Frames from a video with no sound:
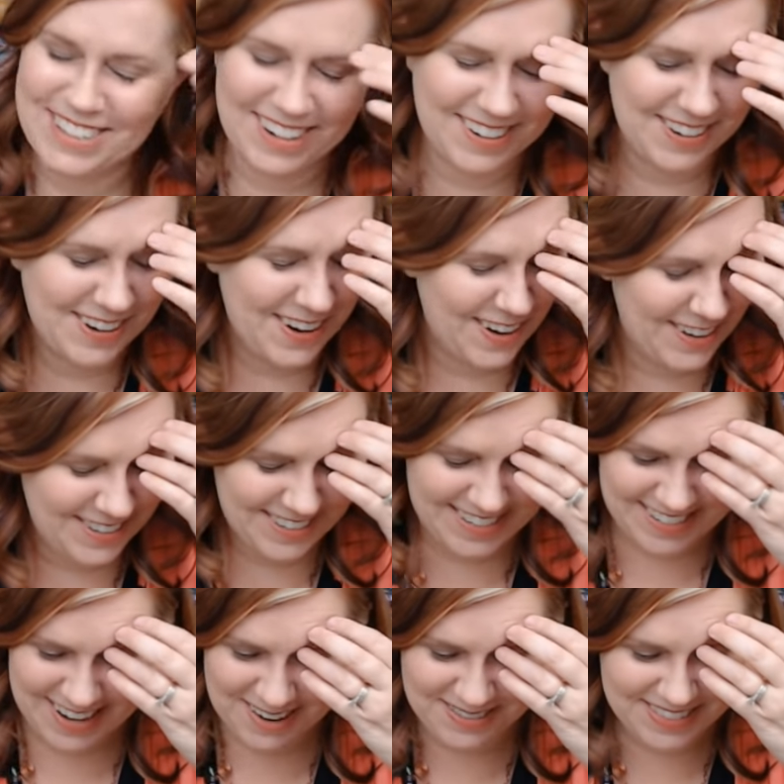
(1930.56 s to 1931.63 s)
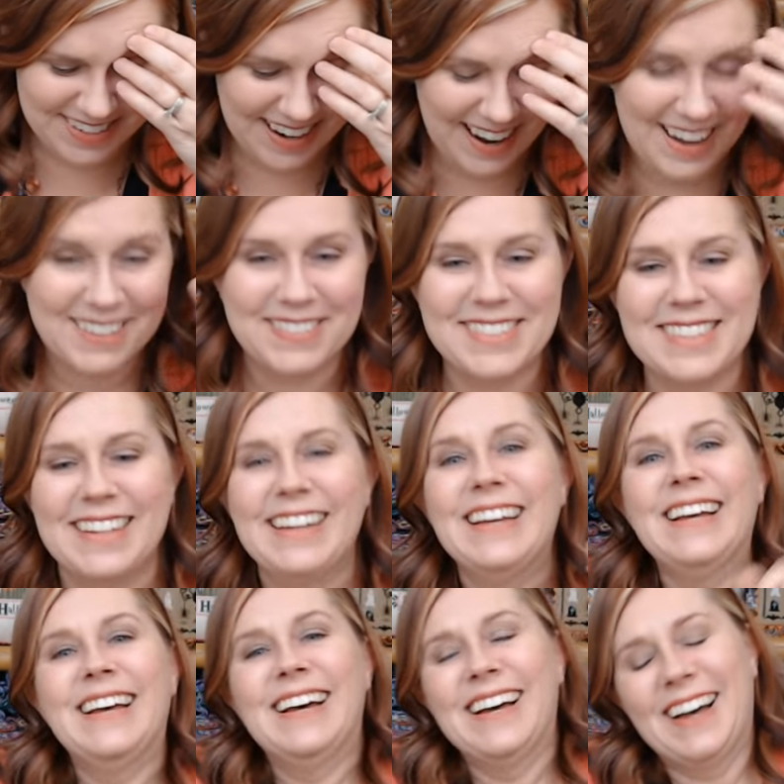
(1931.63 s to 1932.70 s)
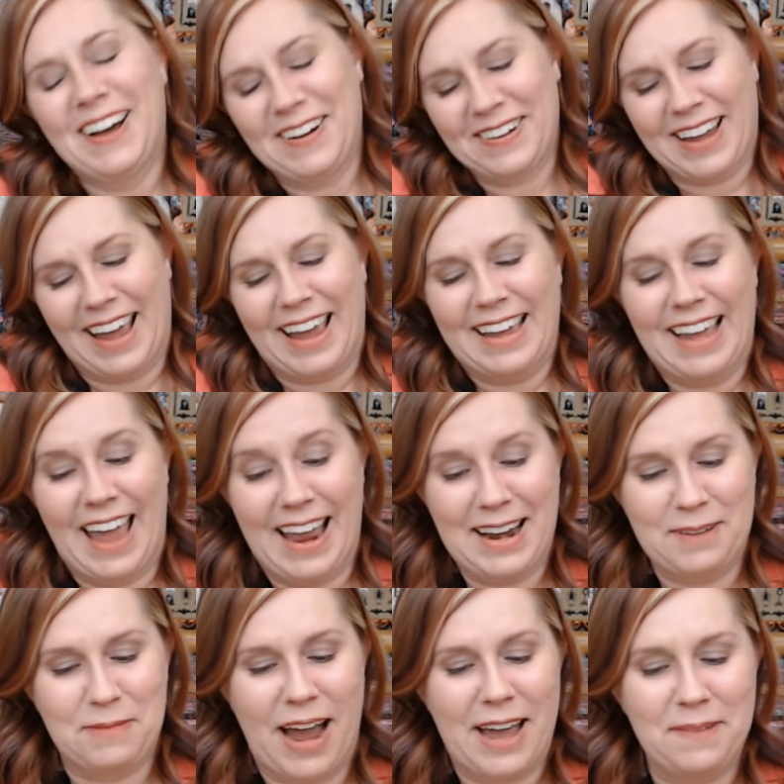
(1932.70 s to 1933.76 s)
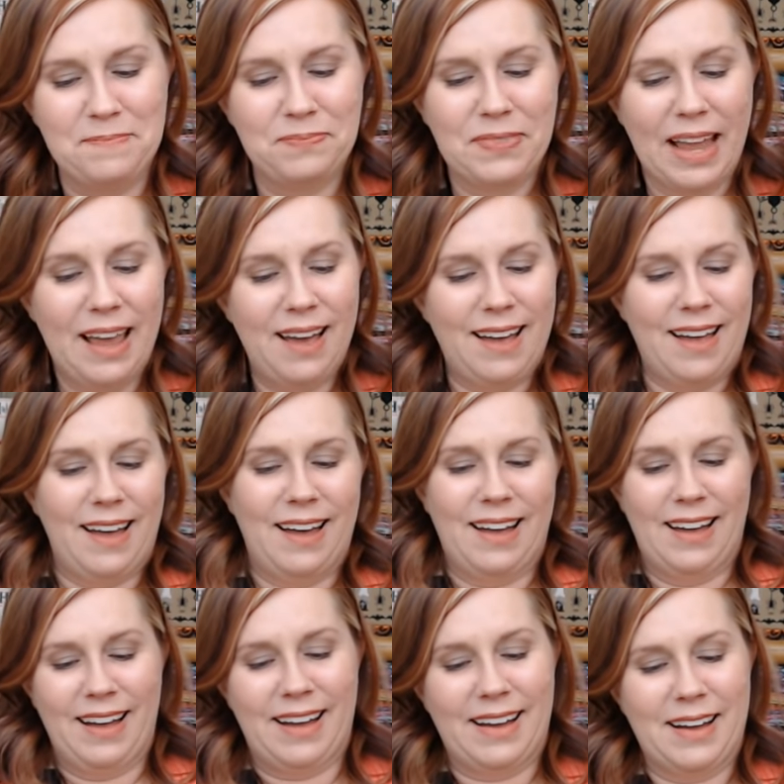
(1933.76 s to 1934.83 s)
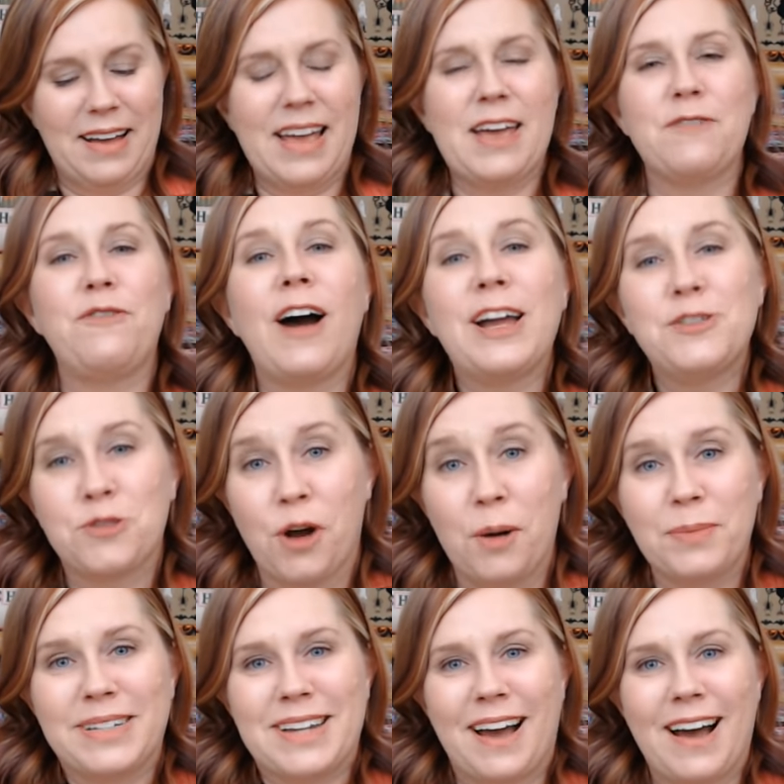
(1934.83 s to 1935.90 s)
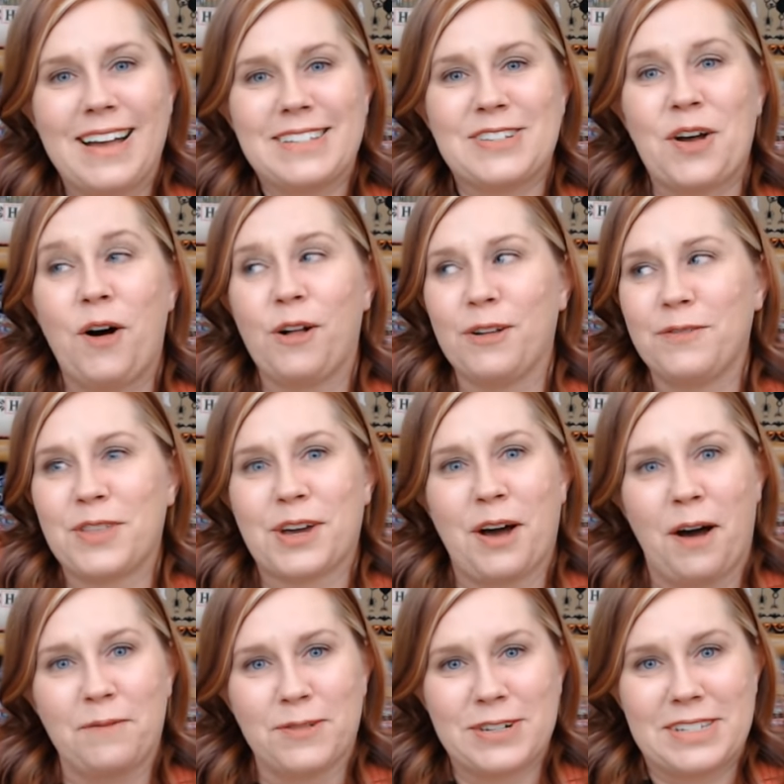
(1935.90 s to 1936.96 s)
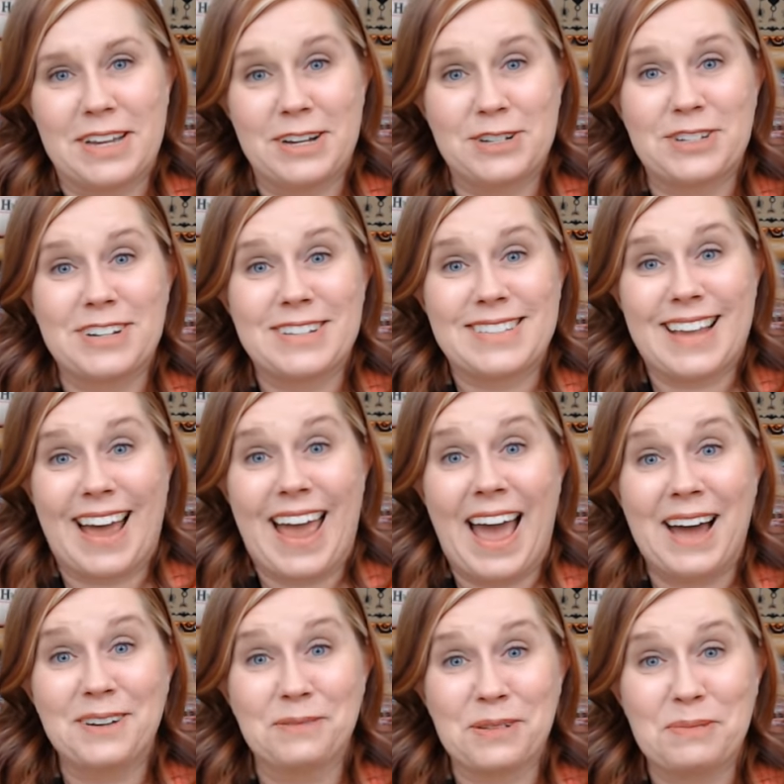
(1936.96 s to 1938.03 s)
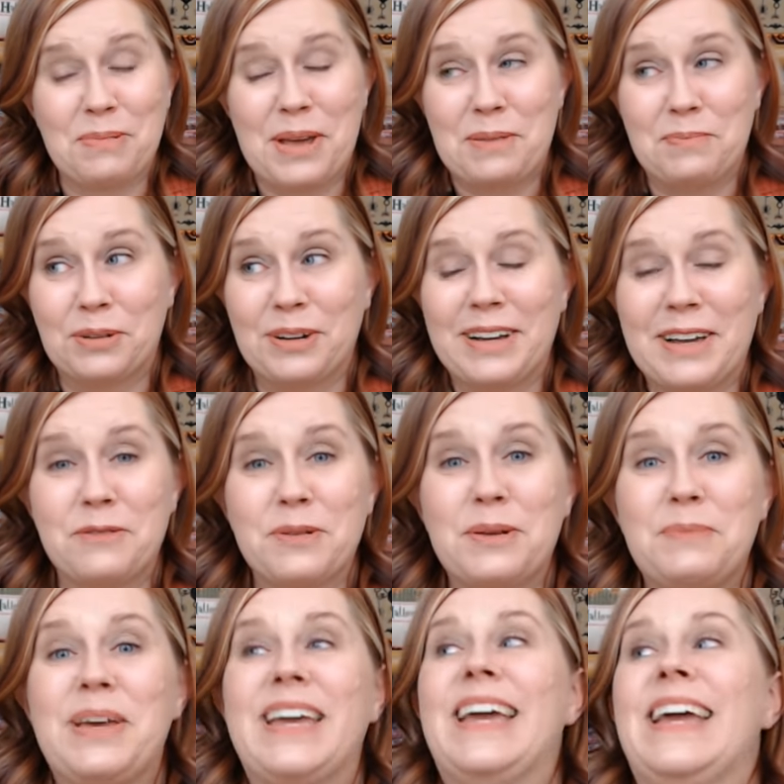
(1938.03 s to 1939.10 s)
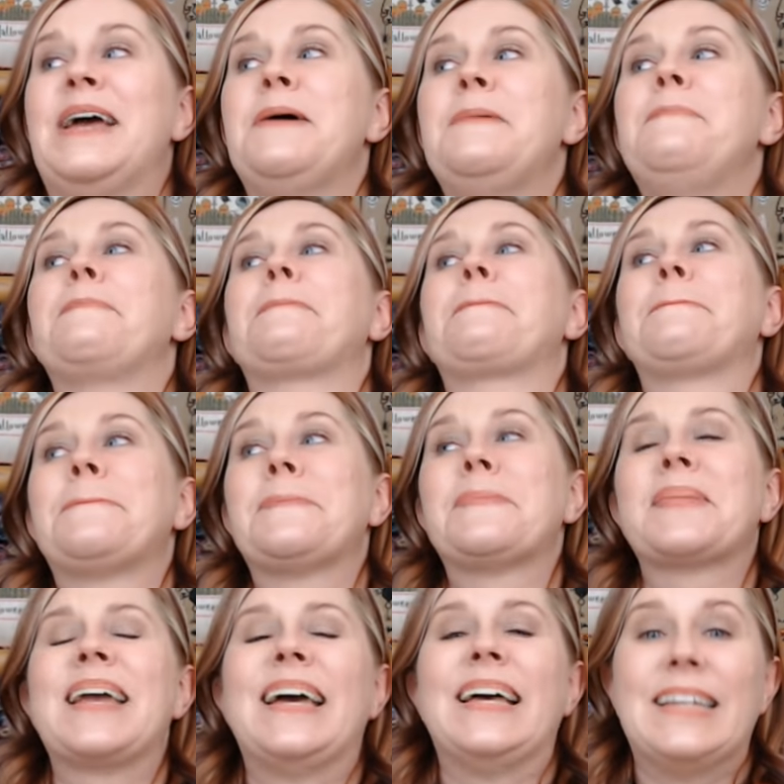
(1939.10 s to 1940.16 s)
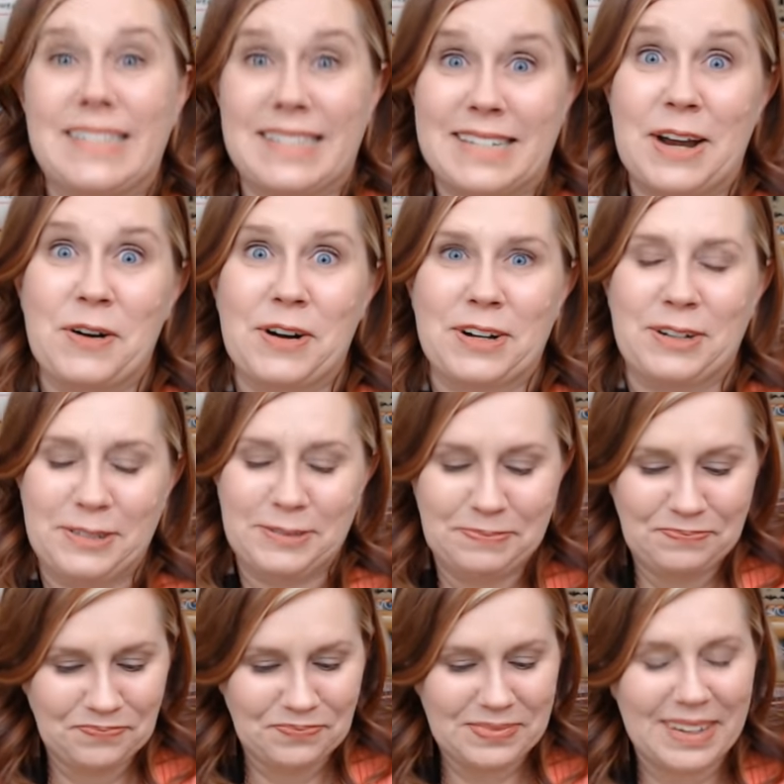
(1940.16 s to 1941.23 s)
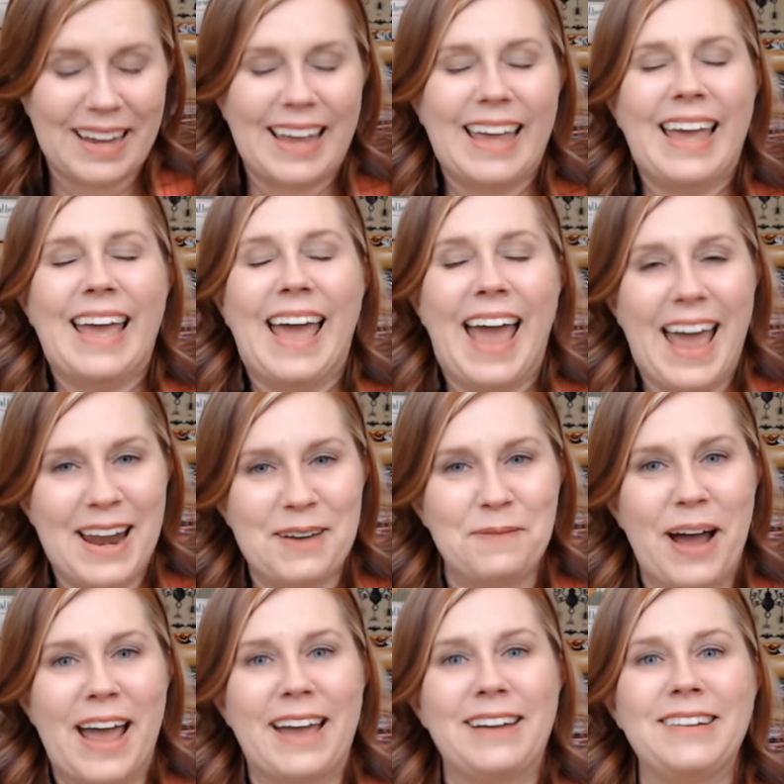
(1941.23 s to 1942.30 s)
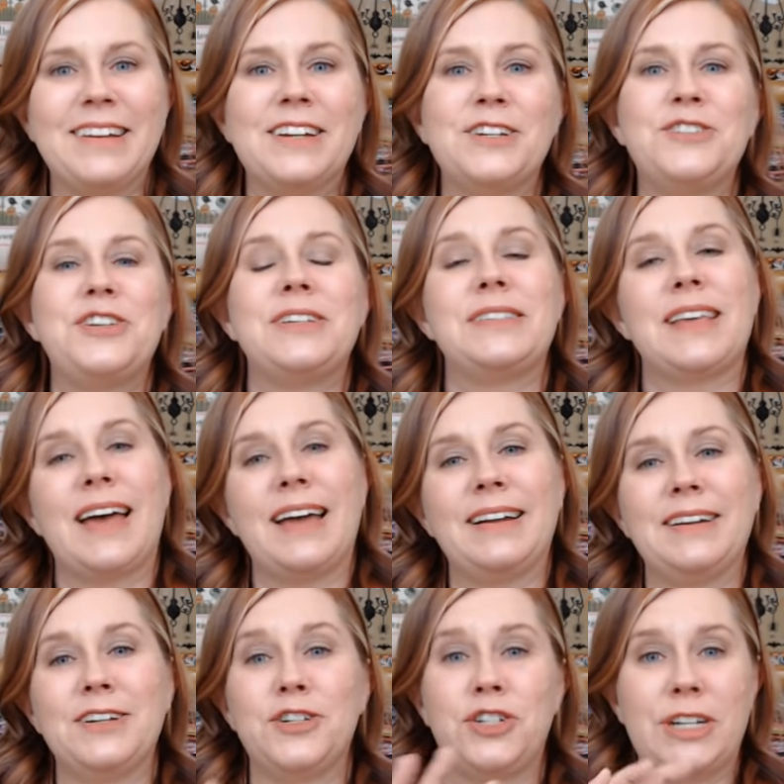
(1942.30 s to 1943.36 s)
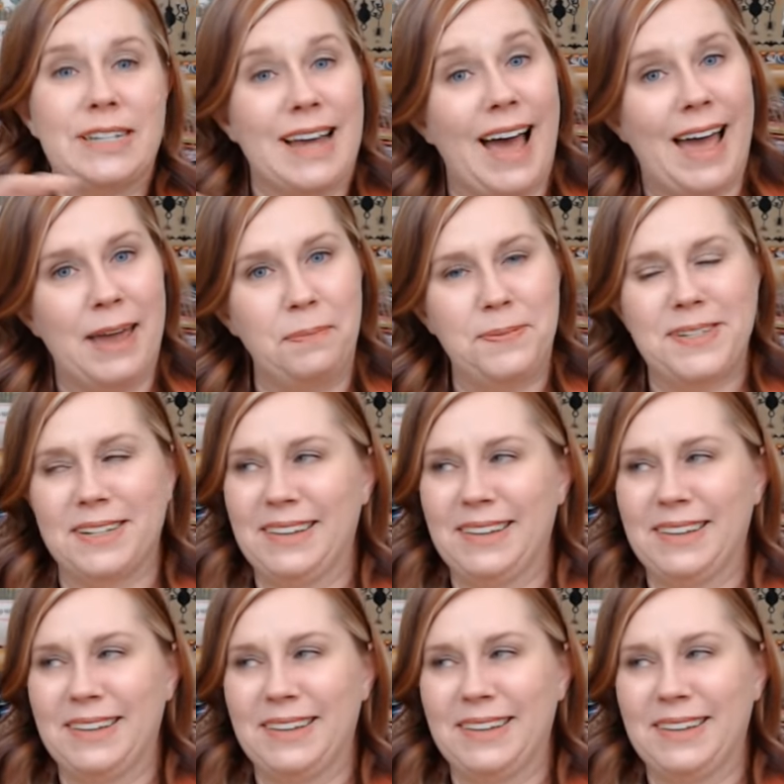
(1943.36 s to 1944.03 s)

a nerd sometimes. Okay. Anyway. Uh, if I dramatized all of the conversations I had with people, it would be hysterical. Anyway, she said, she typed,